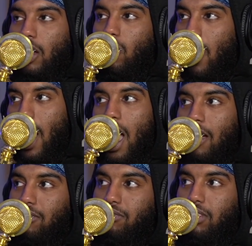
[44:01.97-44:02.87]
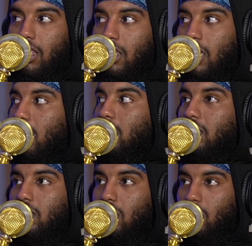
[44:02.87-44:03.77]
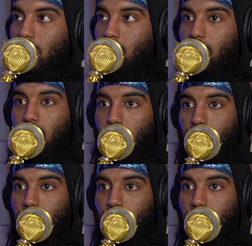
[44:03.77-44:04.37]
I don't have the things or the